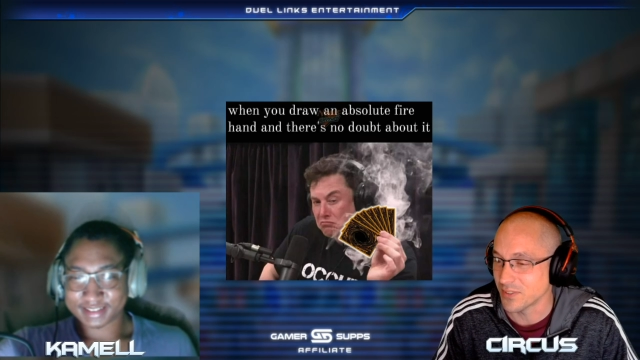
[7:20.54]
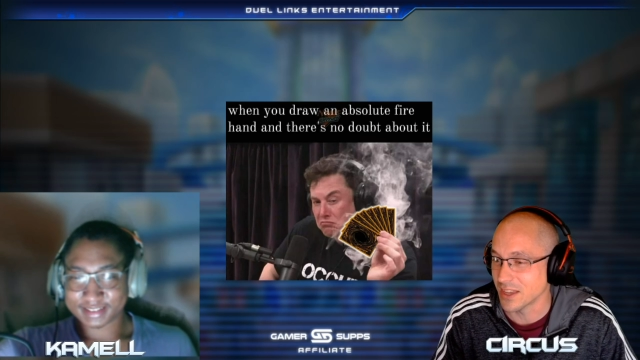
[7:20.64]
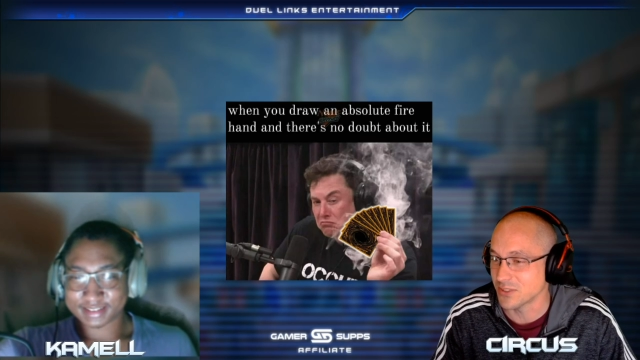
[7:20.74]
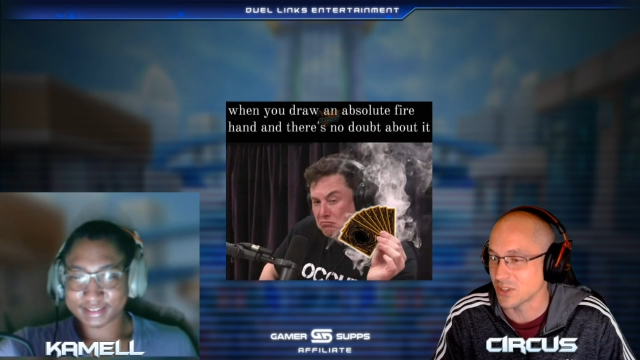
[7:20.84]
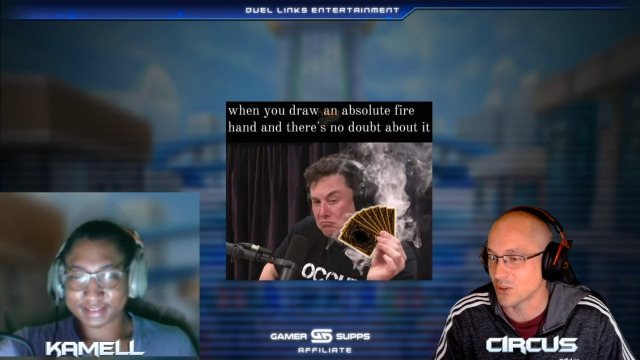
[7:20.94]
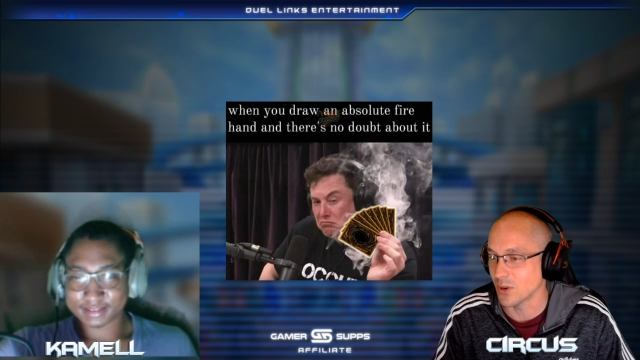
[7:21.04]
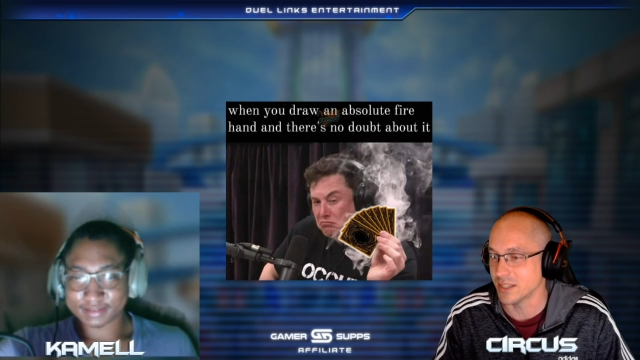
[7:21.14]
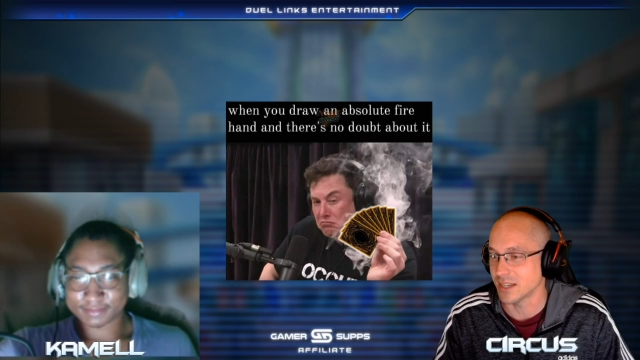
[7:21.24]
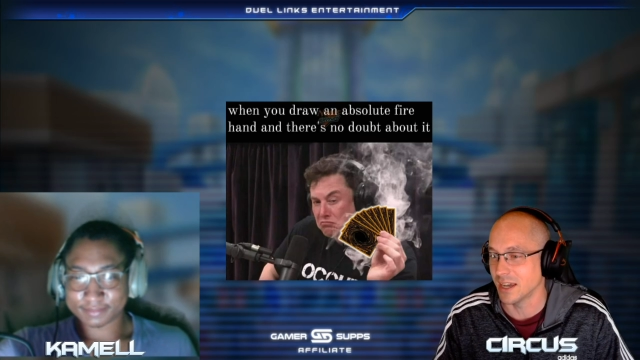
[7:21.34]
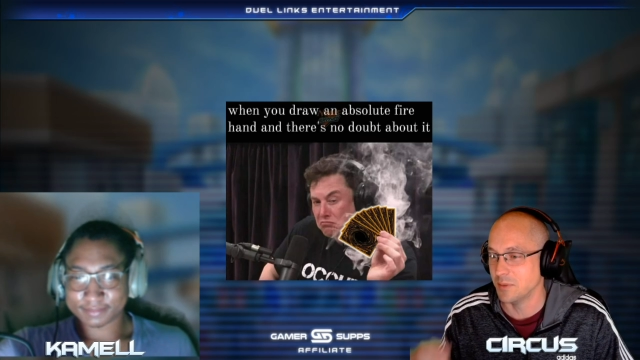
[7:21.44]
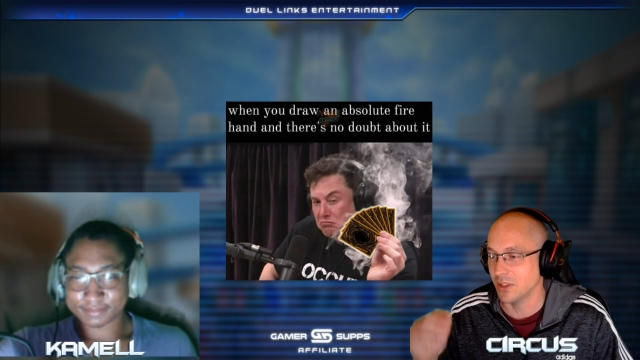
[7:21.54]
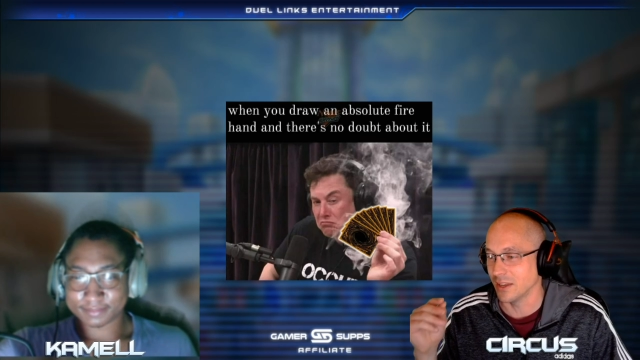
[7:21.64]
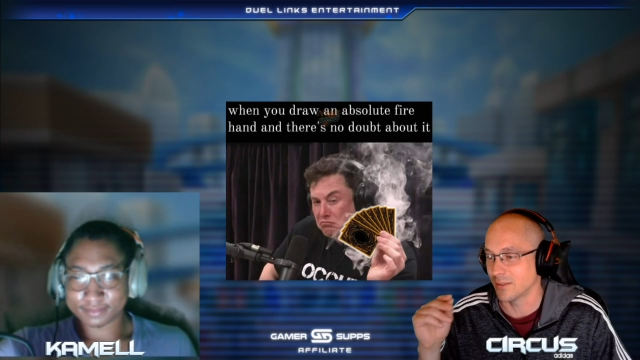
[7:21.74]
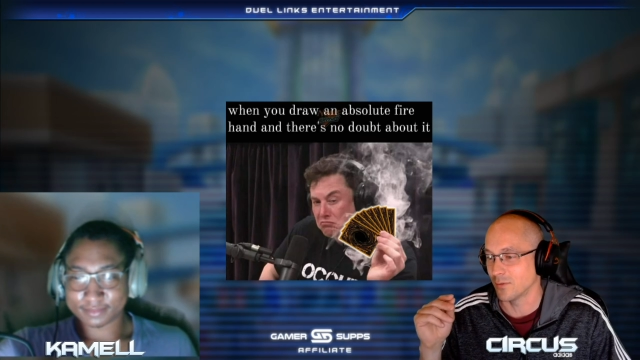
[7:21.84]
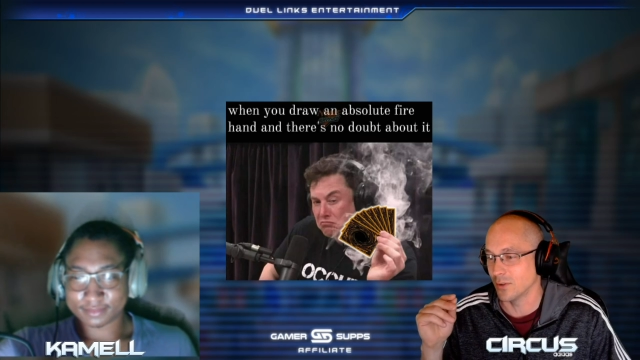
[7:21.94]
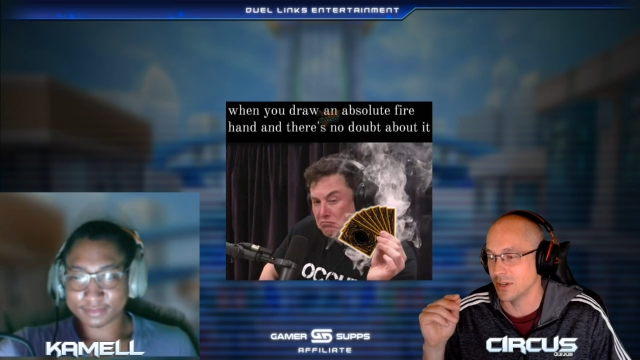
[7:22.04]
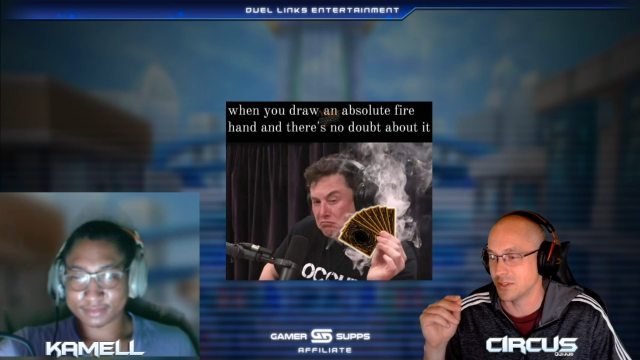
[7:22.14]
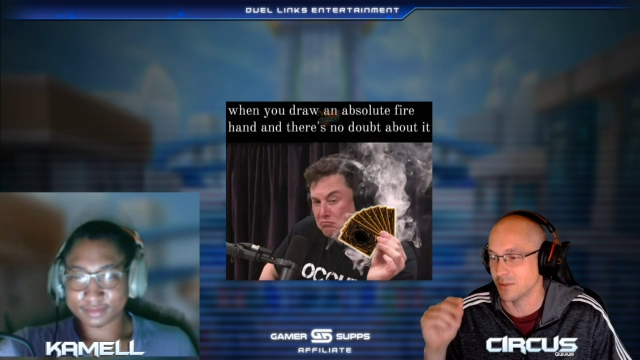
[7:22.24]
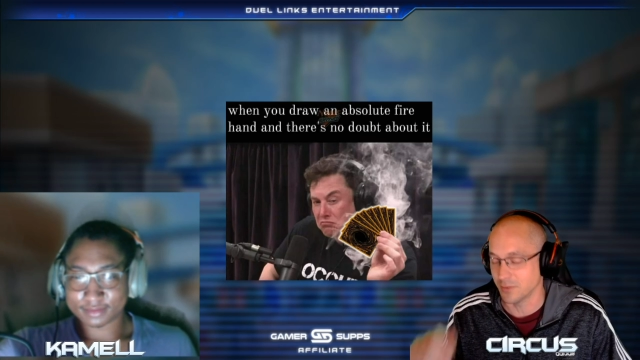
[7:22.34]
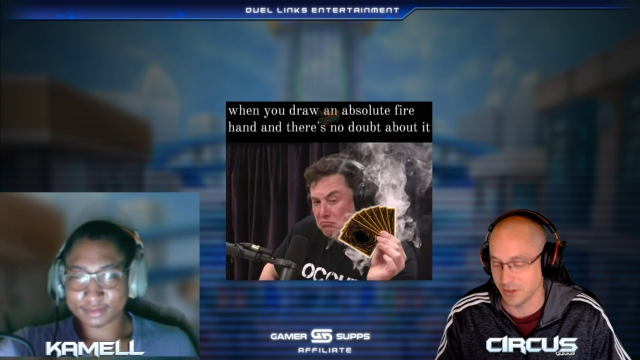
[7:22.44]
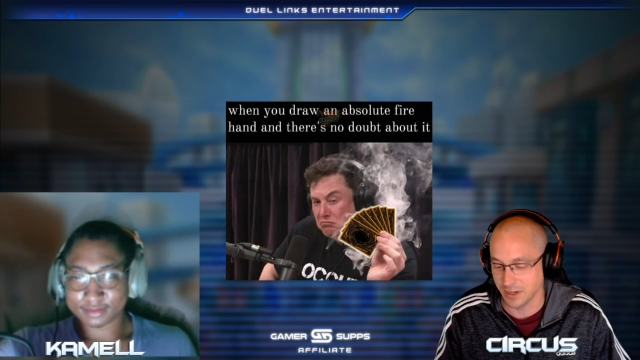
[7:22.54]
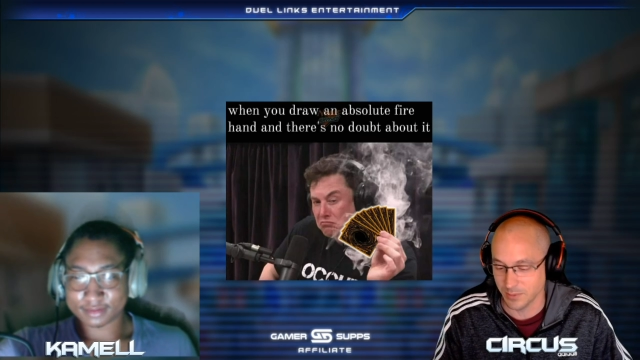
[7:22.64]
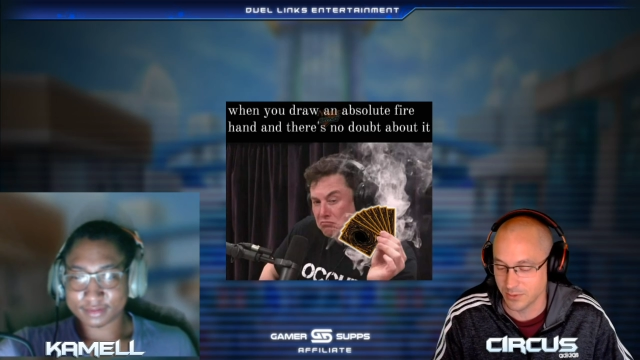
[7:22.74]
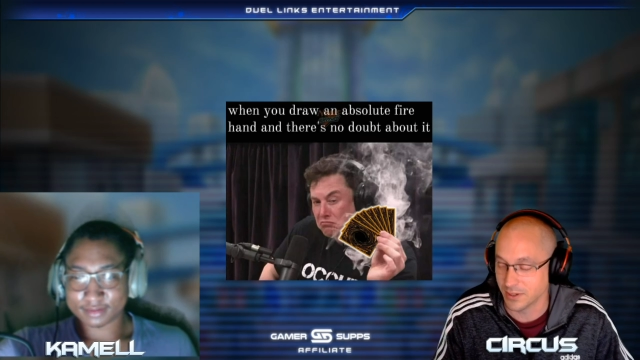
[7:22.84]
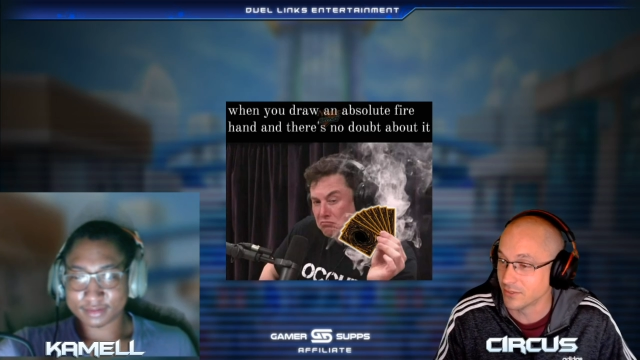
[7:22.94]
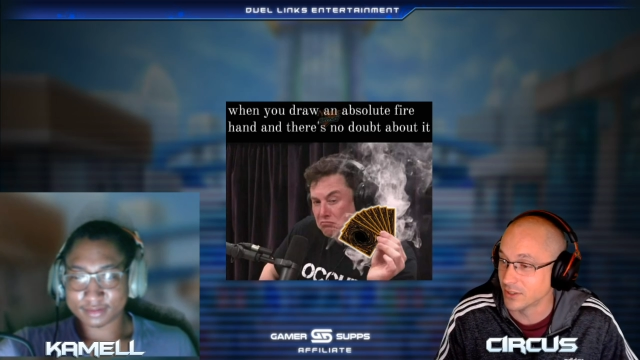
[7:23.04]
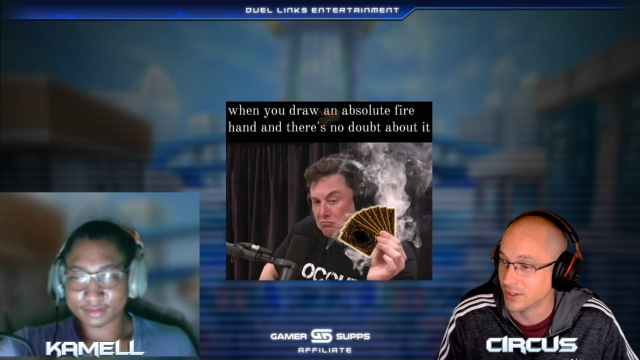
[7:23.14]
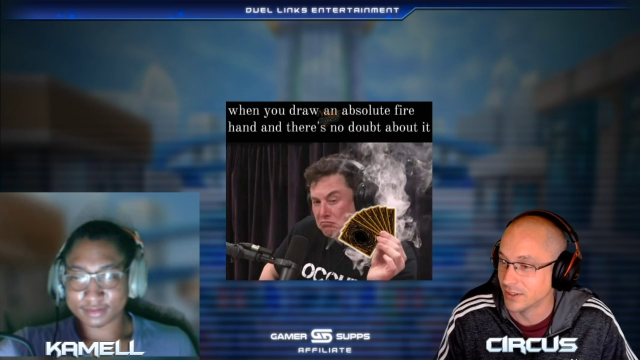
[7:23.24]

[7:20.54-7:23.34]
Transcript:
Speaker 1: That's a great time to like freeze the frame or whatever.